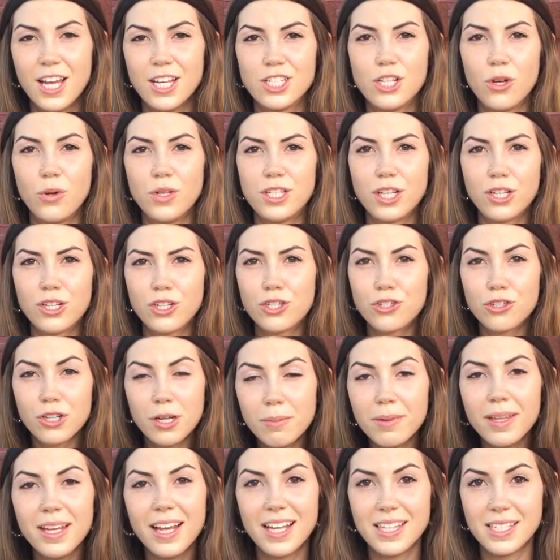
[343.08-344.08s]
So it's
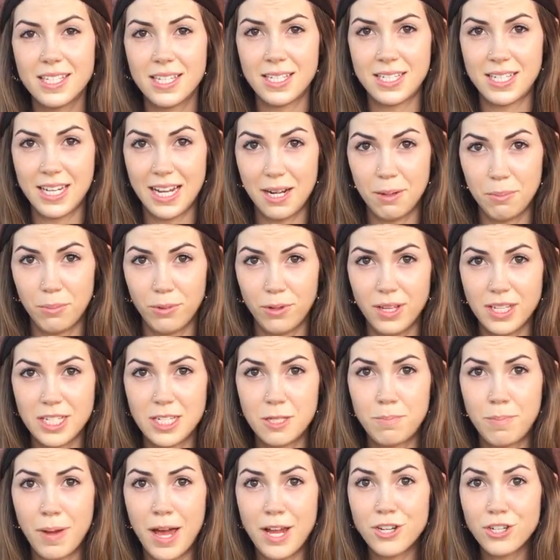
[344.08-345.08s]
extremely unsustainable,
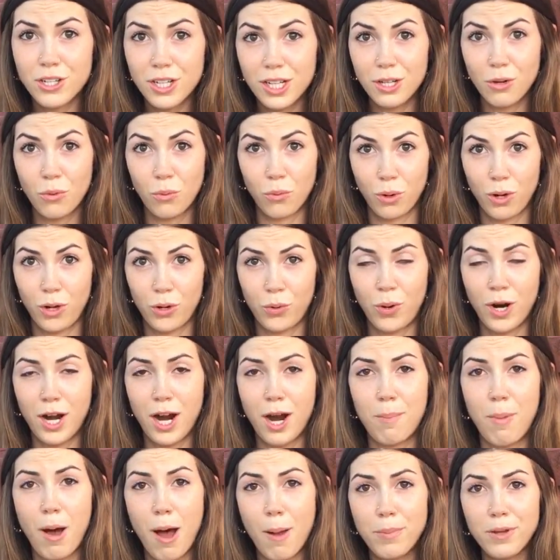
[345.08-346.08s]
especially in a world
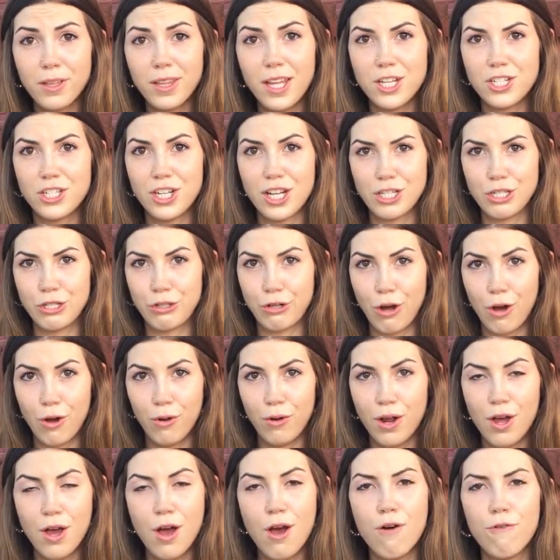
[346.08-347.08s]
where our population has
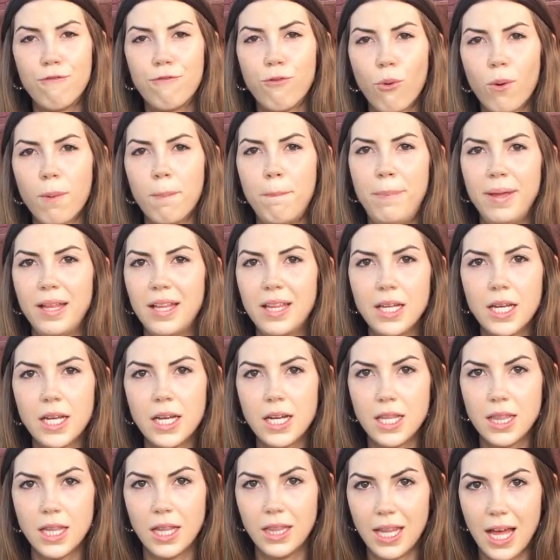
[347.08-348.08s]
grown 4
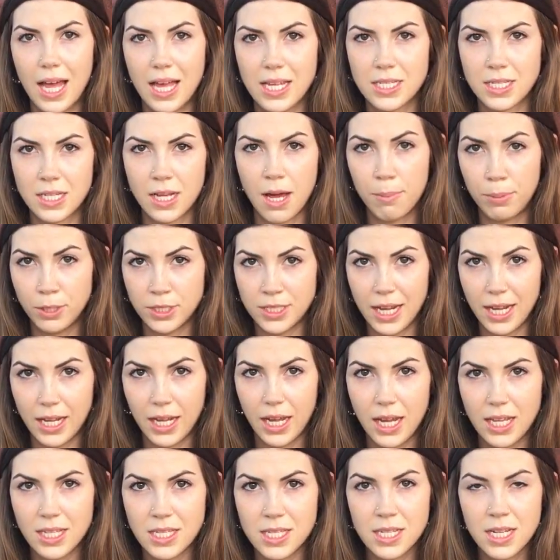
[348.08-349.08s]
billion in the last couple
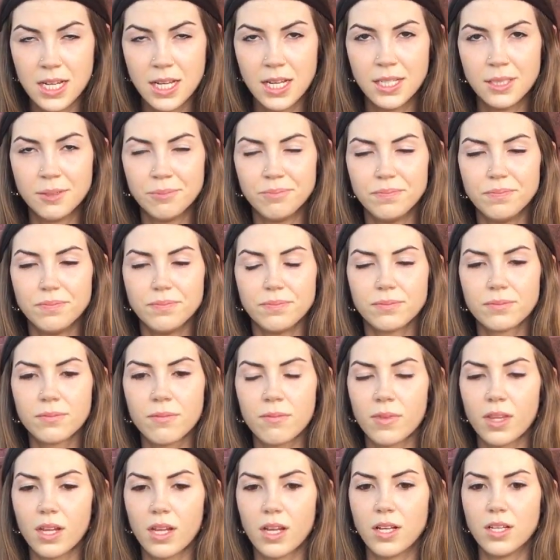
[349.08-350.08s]
decades.
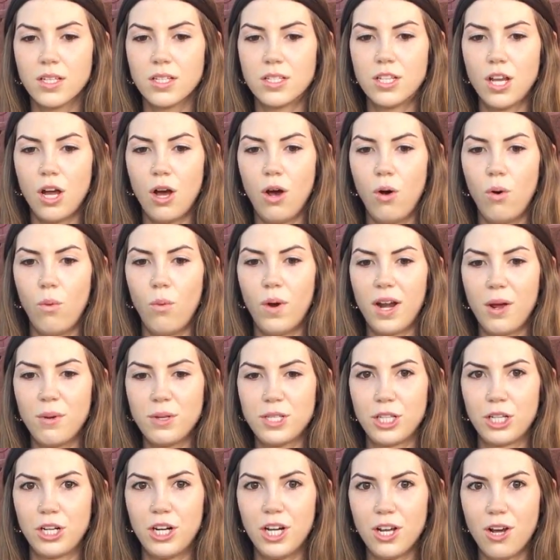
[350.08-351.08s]
So when I
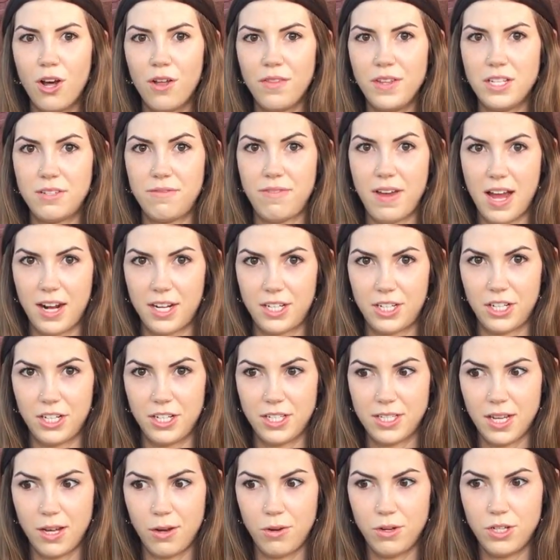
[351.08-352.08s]
was learning all these
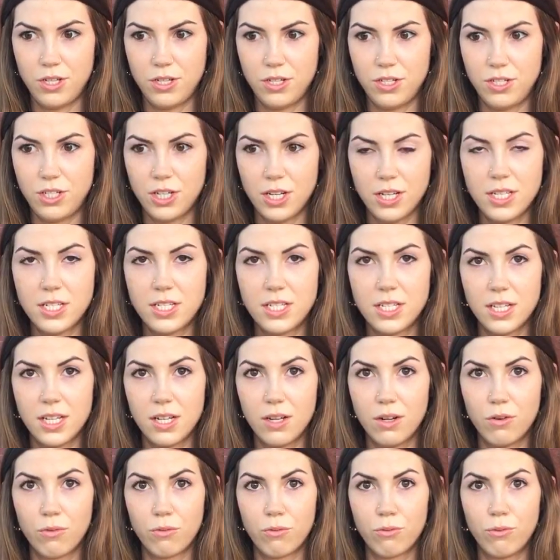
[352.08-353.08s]
factors, I was just
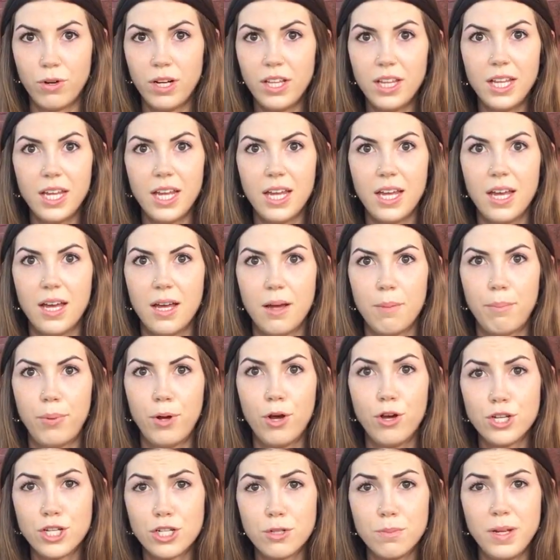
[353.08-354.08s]
really
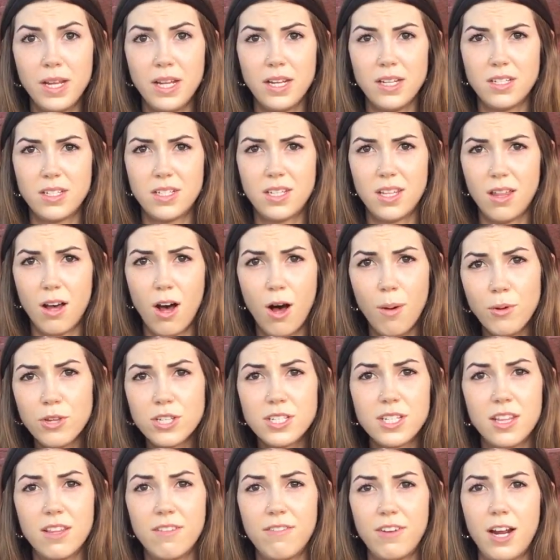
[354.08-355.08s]
pushed me to the
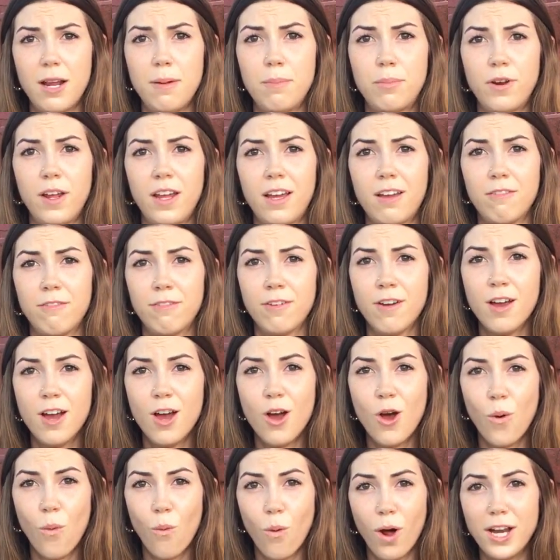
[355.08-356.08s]
almost to the very brink of
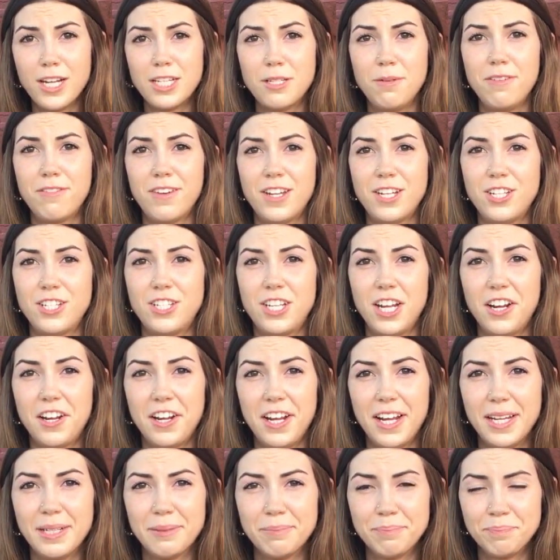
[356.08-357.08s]
wanting to be
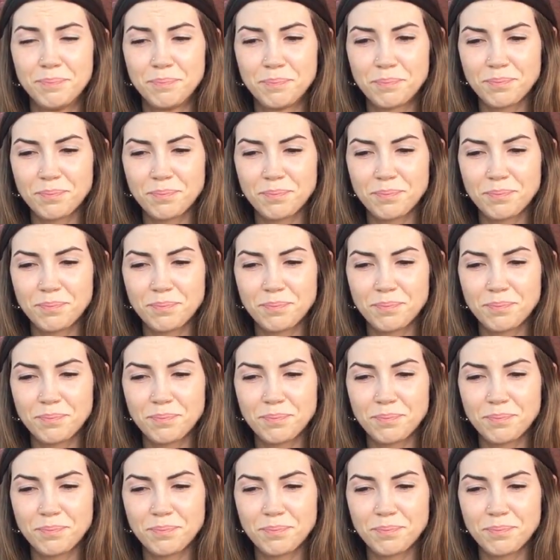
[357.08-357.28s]
vegetarian.